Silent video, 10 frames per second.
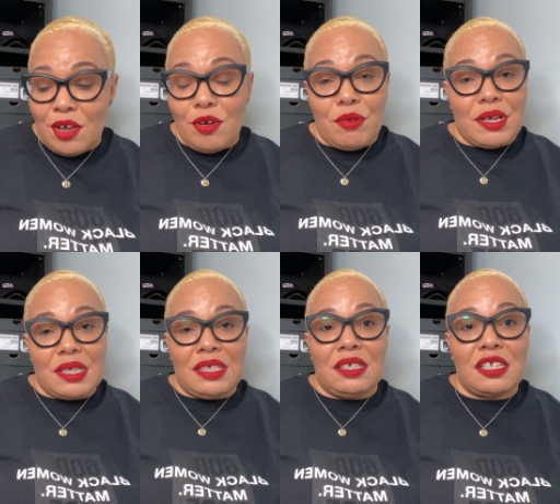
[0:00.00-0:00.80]
or it's,
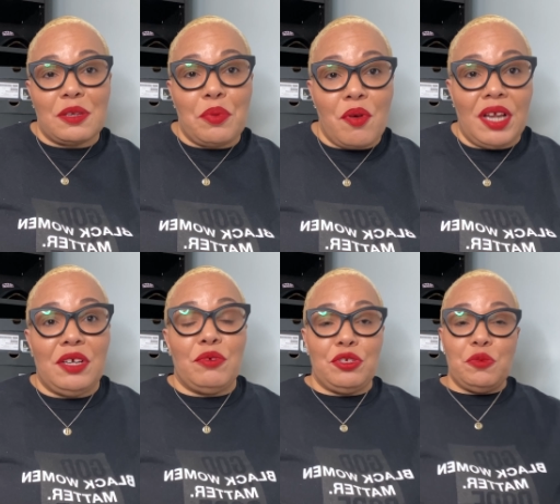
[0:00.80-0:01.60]
it's disappointing
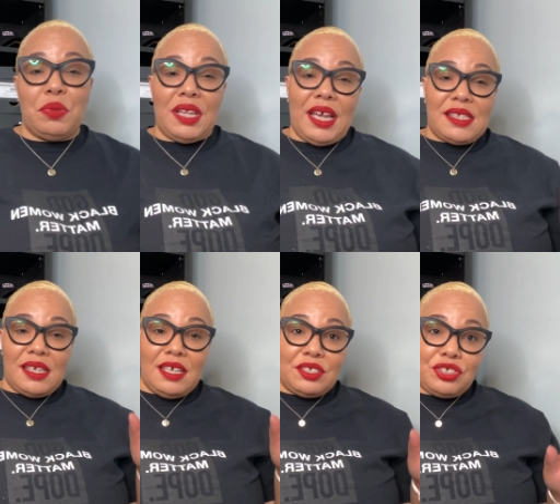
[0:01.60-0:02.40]
when you plan to
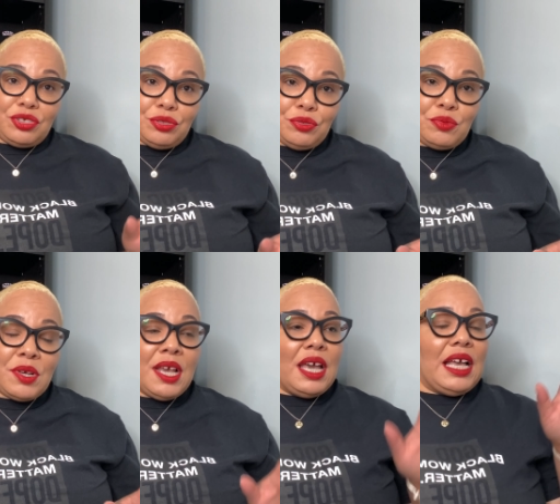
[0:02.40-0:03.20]
get a shoe
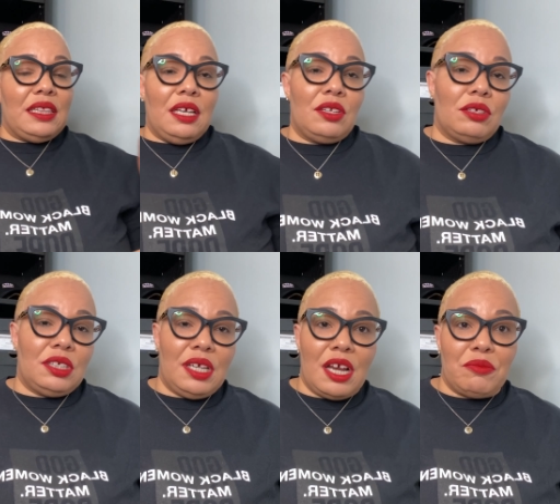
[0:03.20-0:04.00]
and then on the
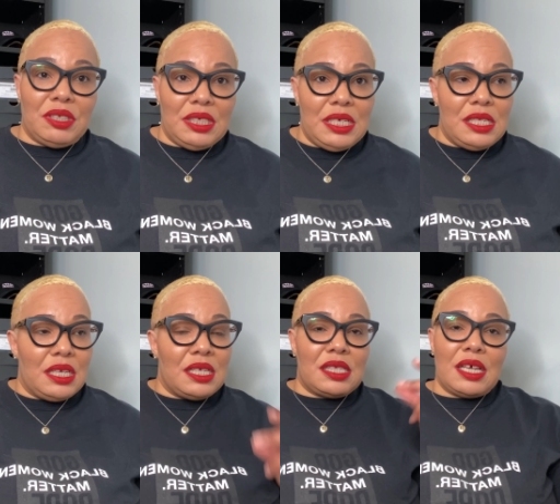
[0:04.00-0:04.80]
day of release,
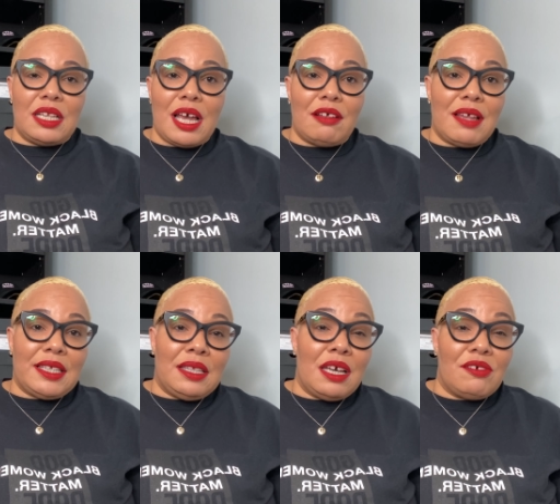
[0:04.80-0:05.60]
it sell out like
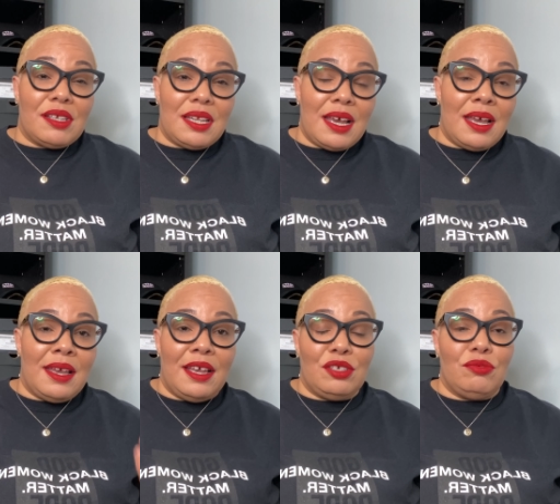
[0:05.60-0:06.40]
that online
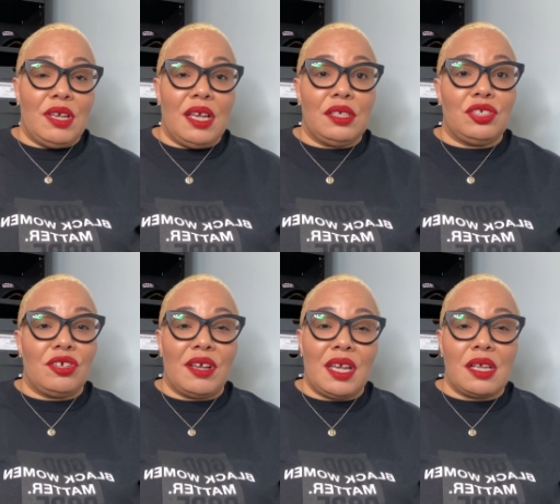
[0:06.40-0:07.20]
and you can't get your
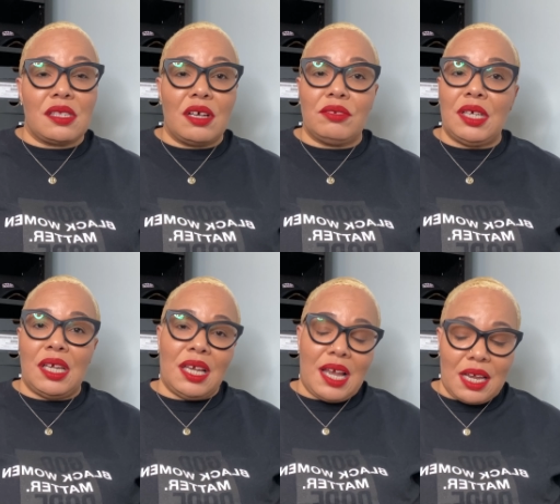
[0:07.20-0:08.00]
hands on it.
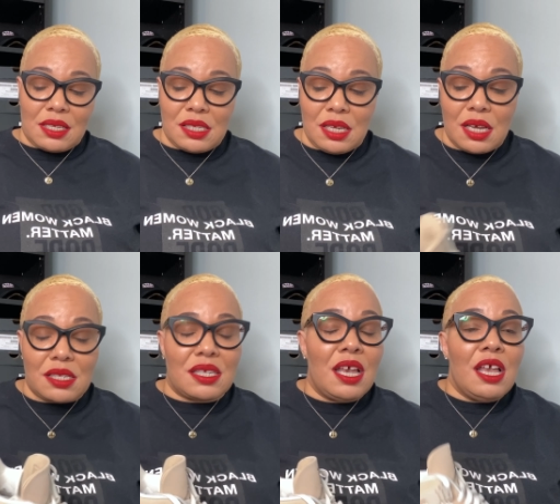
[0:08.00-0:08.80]
It kind of
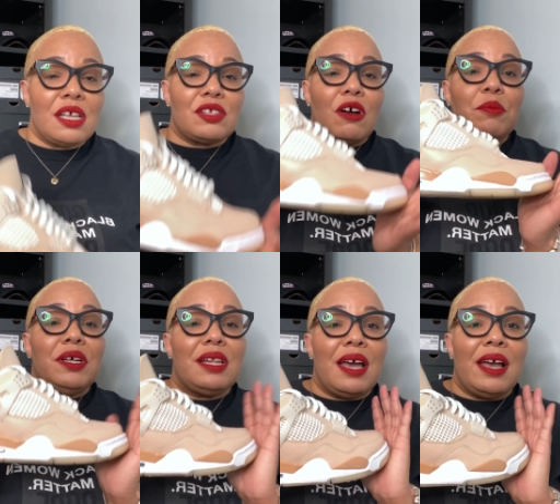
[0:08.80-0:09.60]
sucks. So I'm
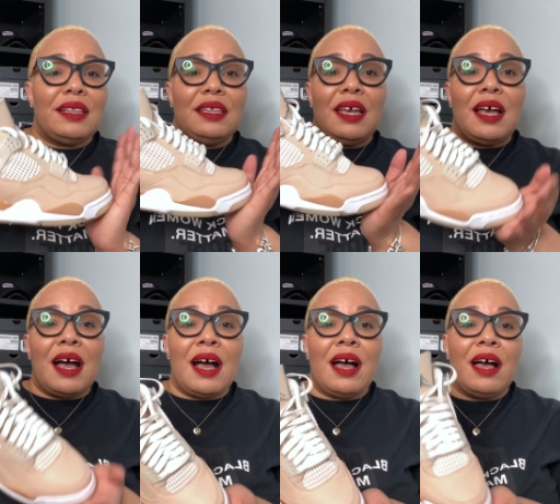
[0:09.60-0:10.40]
glad that
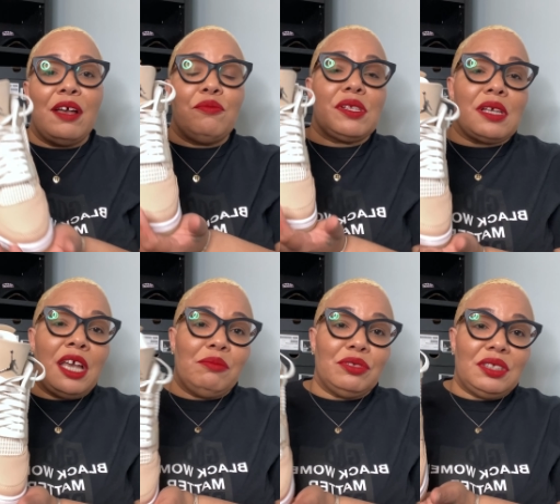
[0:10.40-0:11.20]
I was
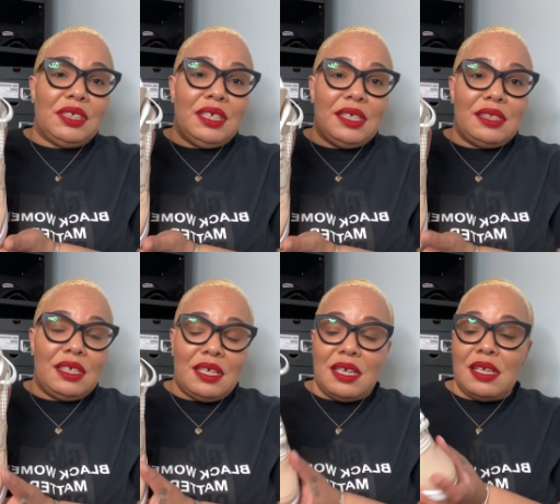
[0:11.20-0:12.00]
able to get
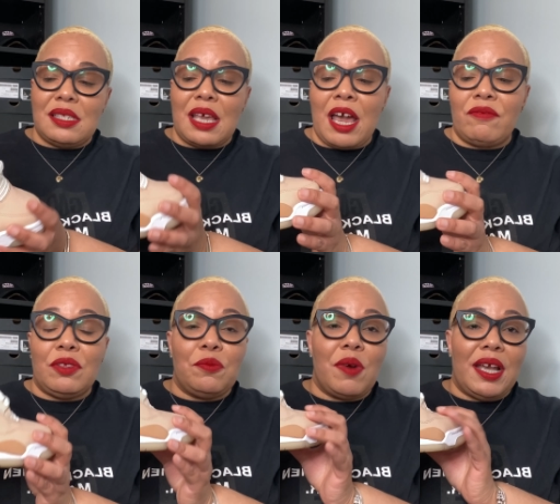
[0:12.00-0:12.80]
these after
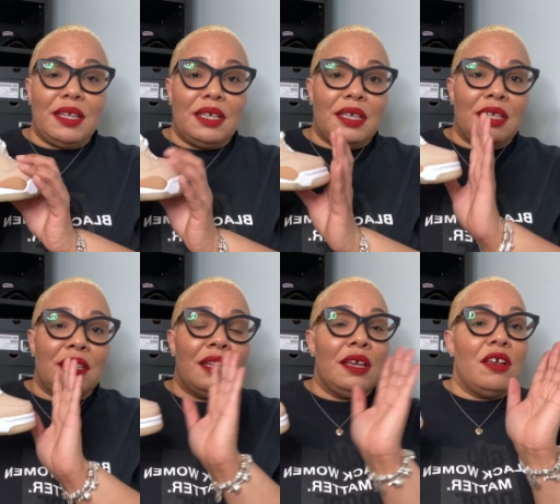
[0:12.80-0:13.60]
waiting
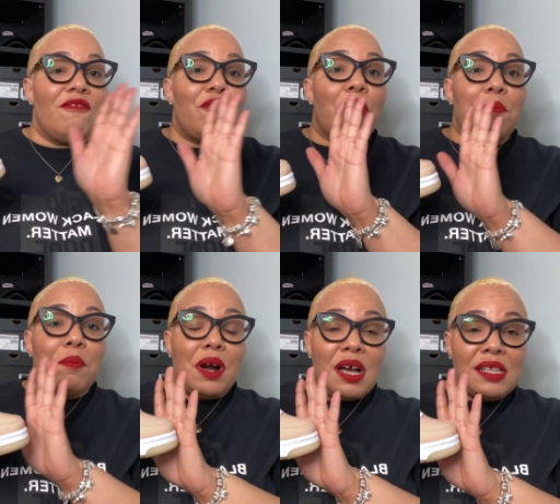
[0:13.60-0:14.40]
for
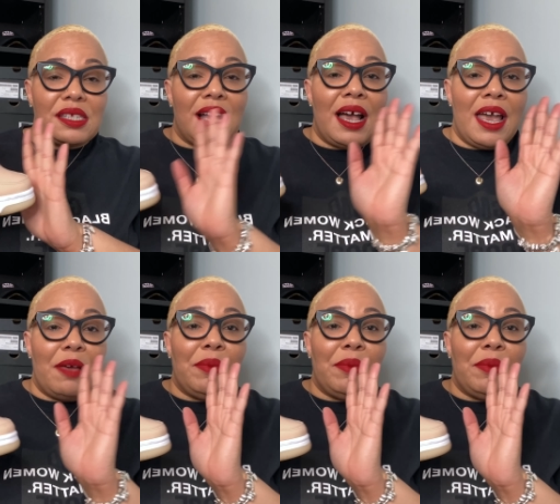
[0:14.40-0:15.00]
months. I had